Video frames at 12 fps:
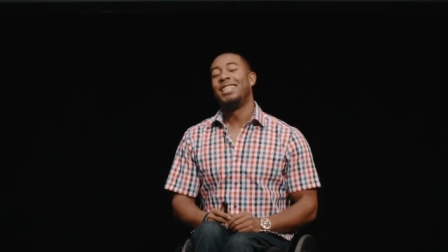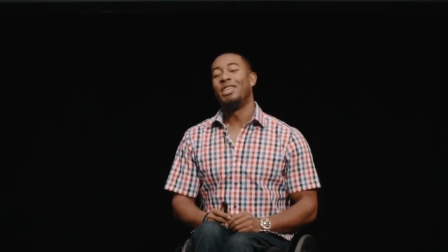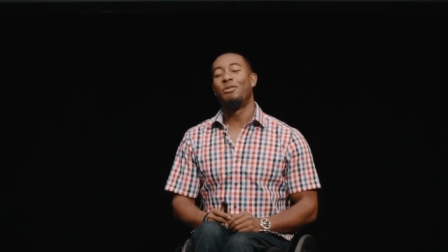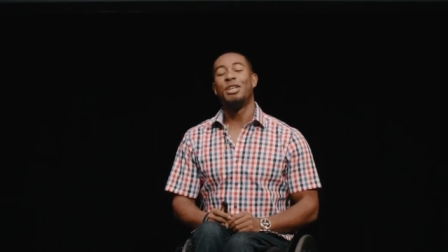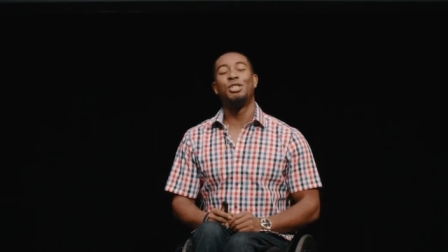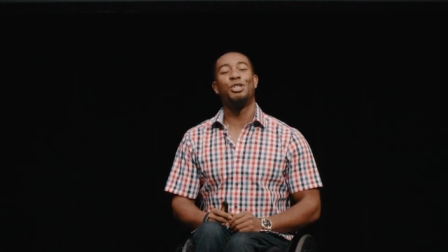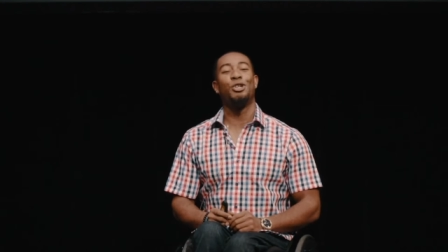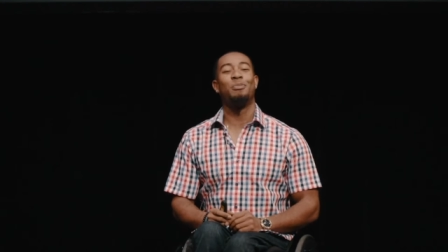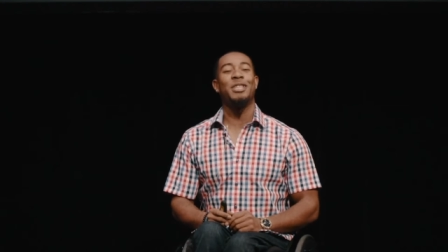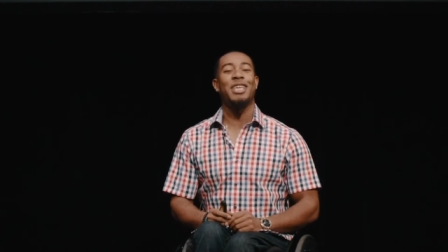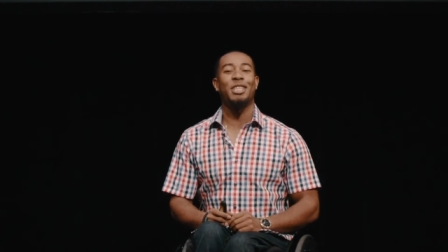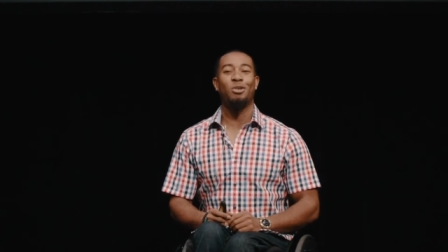They reassured
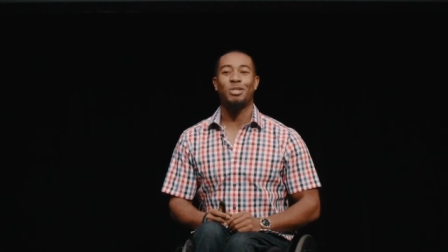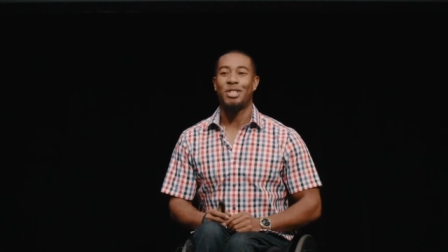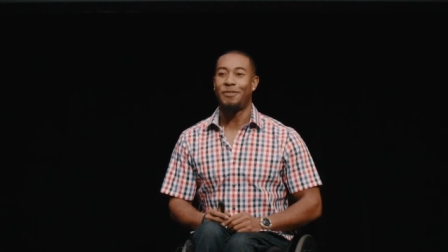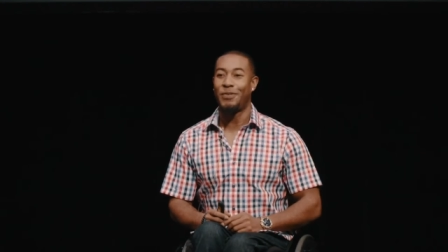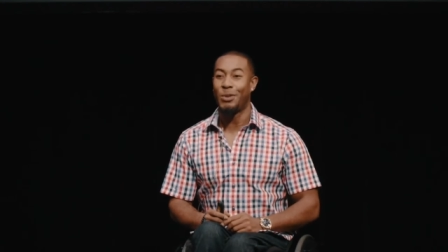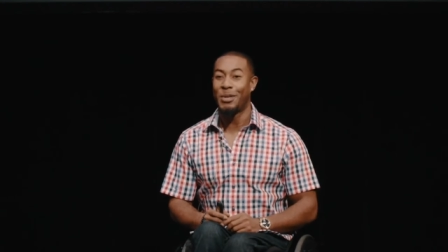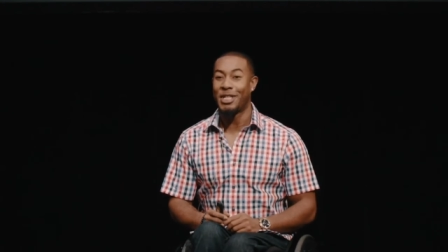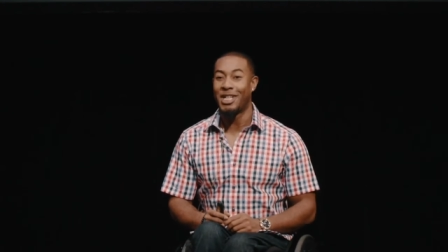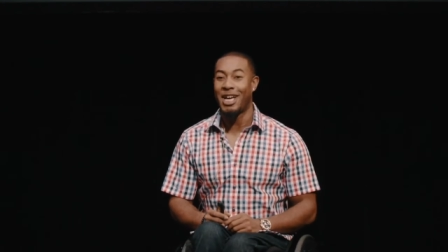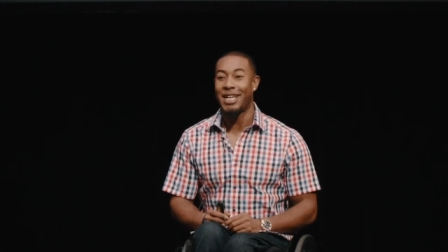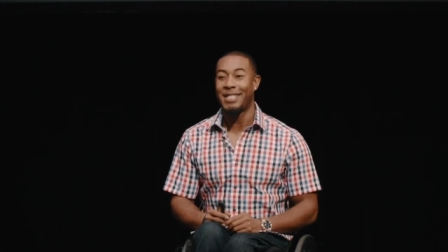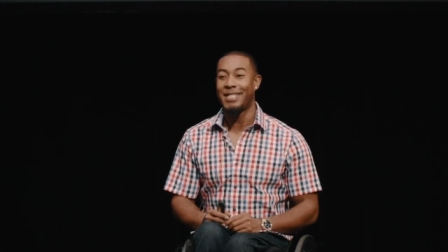me that there was enough fluid in the
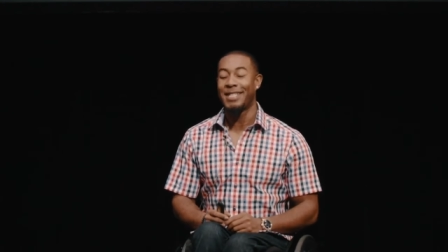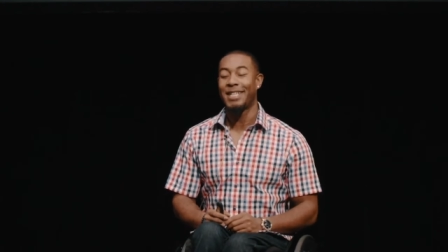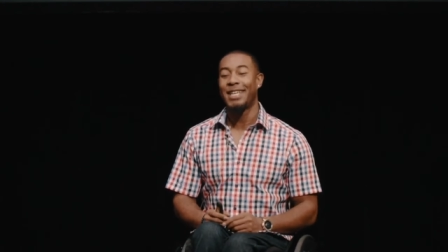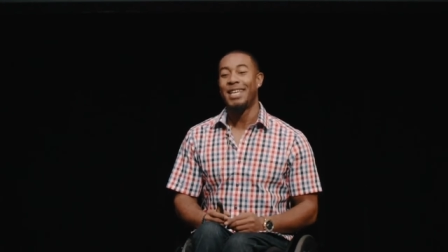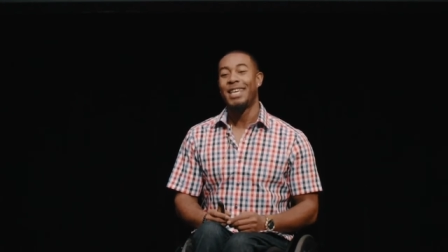lines,